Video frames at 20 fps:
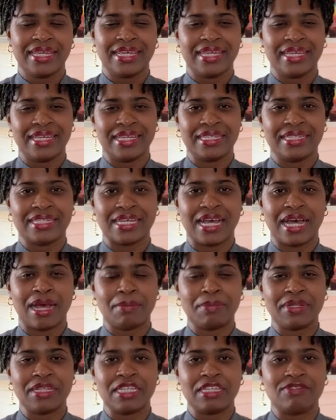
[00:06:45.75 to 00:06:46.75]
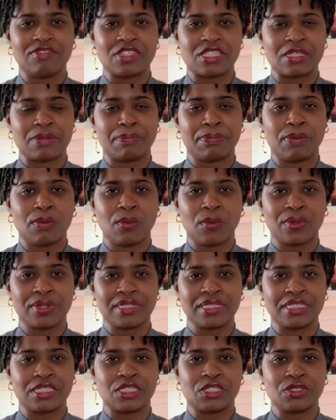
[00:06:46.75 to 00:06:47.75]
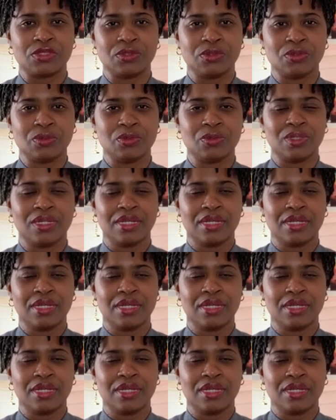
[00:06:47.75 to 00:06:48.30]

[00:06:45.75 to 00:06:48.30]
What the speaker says: And I believe it's important to